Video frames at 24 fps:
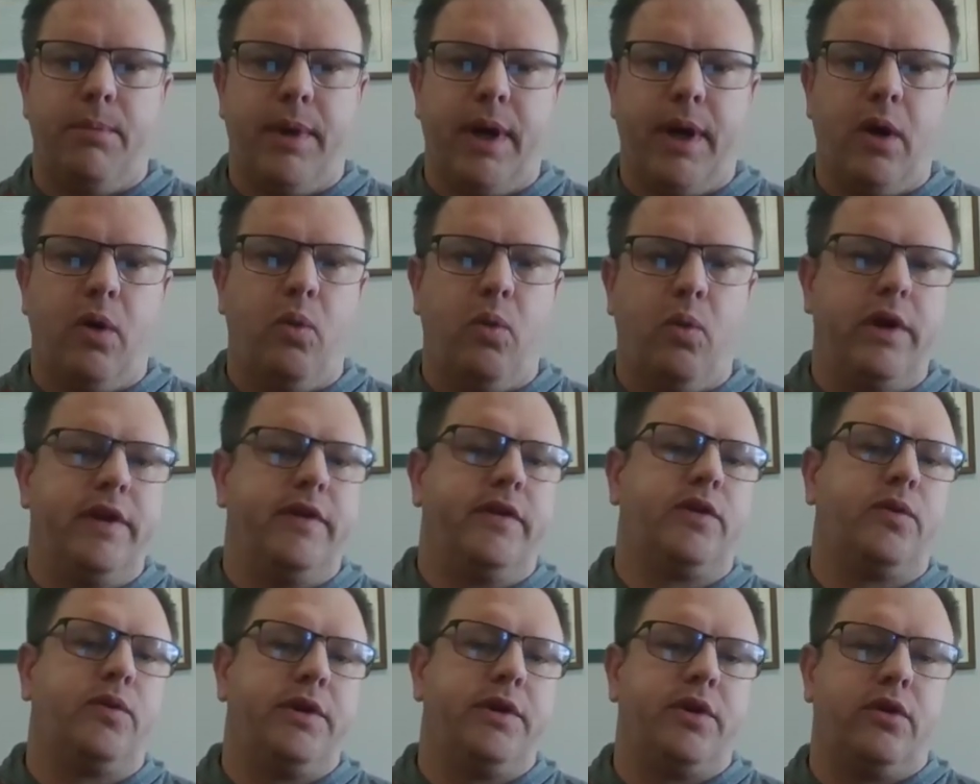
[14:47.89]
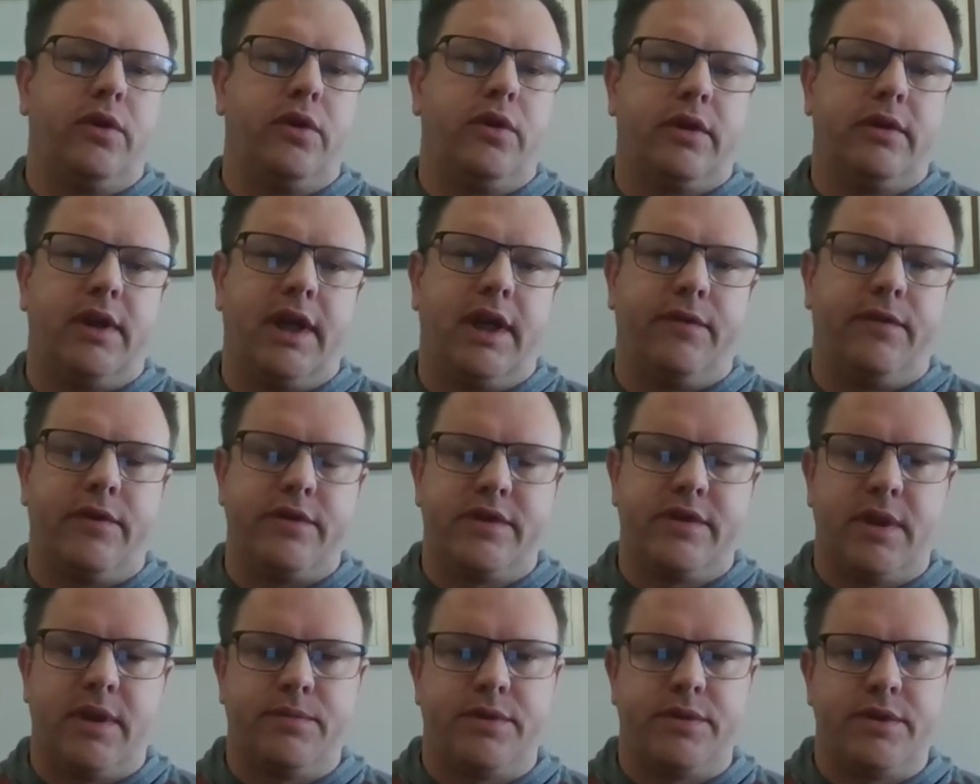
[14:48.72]
about what it's going to look like
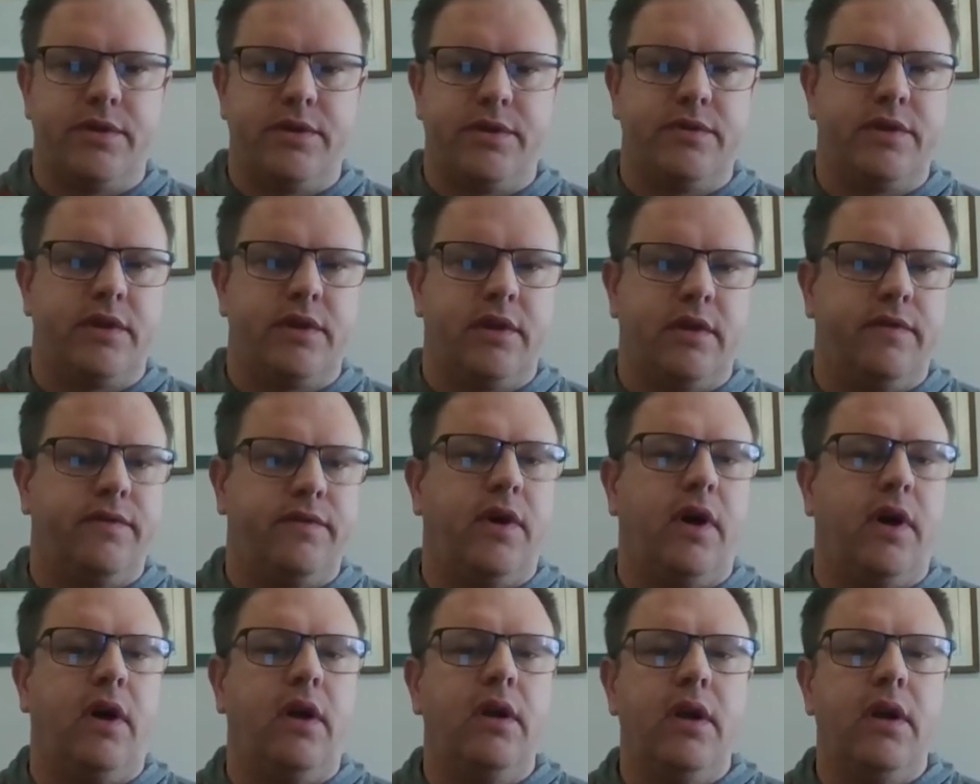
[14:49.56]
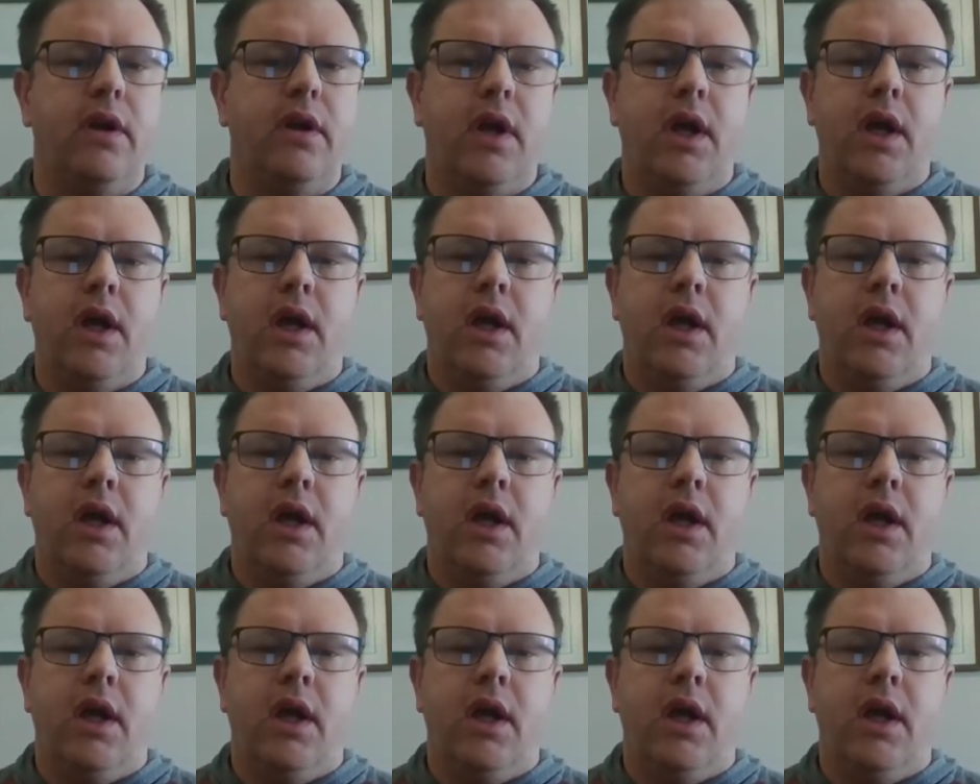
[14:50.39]
for substitutes in the fall.